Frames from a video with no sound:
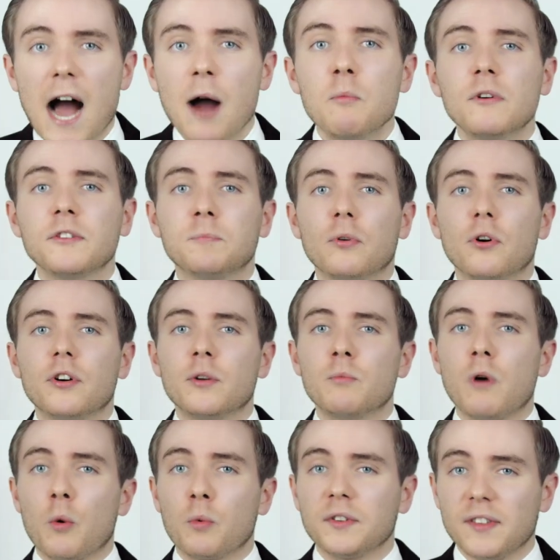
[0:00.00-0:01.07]
Ham was born
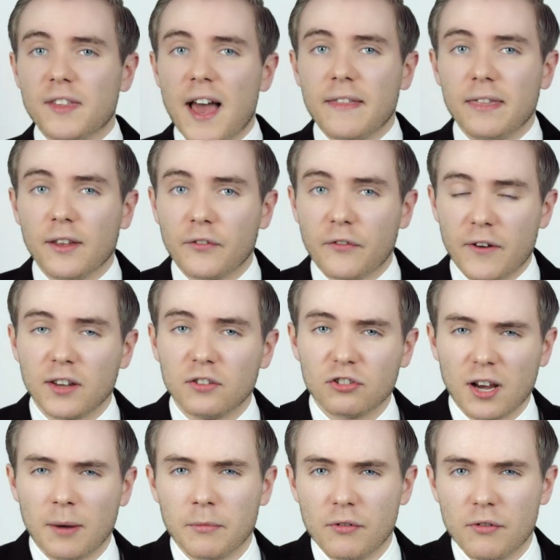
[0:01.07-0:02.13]
in what was then the
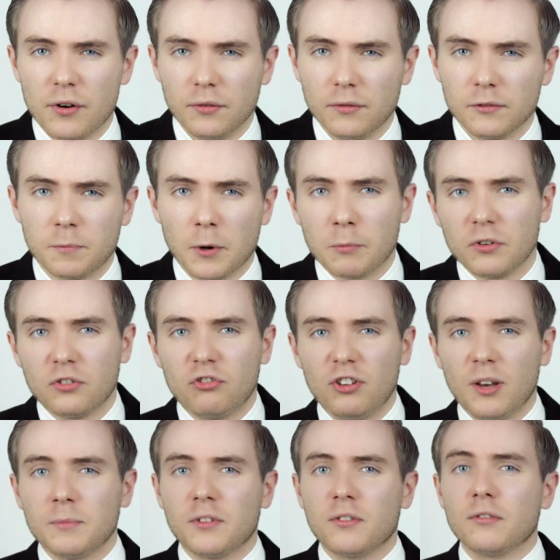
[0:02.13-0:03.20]
French Cameroons, but was
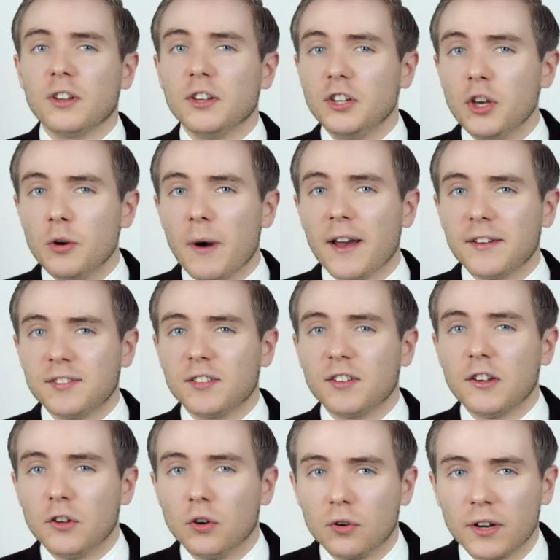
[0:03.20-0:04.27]
shipped to the US at
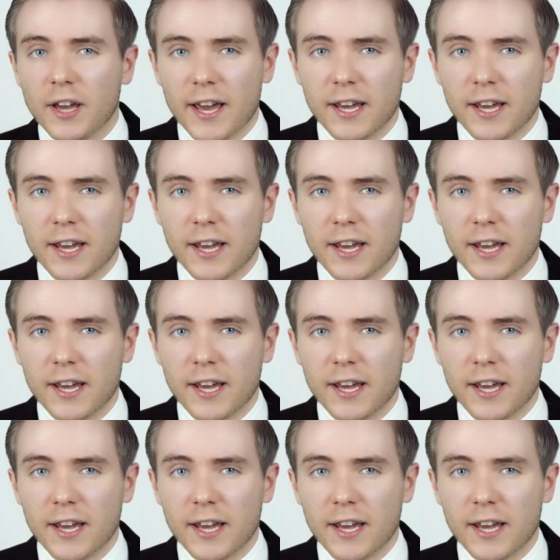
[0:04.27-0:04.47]
a young